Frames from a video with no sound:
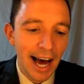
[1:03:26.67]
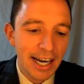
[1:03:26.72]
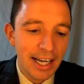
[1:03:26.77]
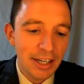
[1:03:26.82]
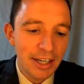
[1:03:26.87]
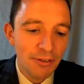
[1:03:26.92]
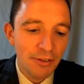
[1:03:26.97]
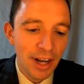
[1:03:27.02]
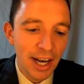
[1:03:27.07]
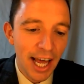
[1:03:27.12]
and
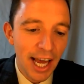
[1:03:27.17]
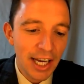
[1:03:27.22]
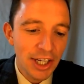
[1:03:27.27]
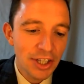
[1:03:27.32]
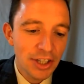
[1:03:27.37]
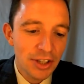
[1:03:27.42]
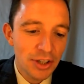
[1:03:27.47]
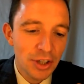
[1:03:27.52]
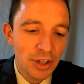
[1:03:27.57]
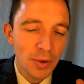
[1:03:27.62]
in
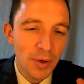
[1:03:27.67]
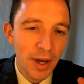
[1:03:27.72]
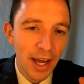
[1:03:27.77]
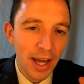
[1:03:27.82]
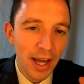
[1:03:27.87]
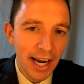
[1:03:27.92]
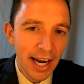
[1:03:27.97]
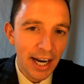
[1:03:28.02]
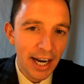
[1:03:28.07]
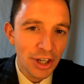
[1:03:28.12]
relation to
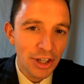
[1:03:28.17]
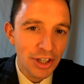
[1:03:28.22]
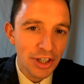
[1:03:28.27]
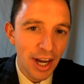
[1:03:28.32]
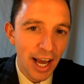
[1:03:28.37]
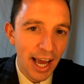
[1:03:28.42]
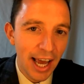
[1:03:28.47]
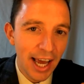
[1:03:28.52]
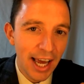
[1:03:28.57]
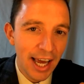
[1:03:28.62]
English,
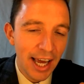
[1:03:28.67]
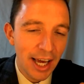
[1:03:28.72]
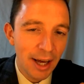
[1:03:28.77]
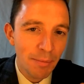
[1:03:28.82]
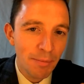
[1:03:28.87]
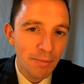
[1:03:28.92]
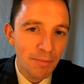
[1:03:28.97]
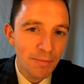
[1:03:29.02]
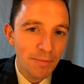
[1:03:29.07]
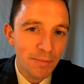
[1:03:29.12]

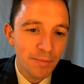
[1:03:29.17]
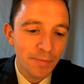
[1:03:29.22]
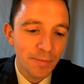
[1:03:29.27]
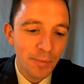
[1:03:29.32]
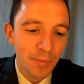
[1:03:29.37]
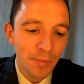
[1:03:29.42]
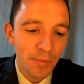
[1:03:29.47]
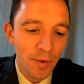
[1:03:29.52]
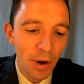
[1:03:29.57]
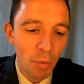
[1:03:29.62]

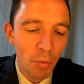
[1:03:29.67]
um,